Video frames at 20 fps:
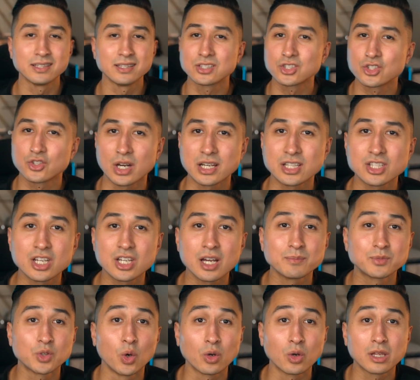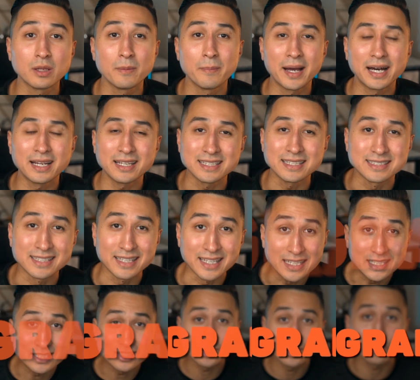the strategy I'm talking about is
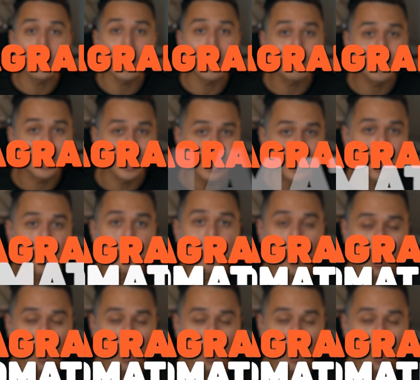Instagram DM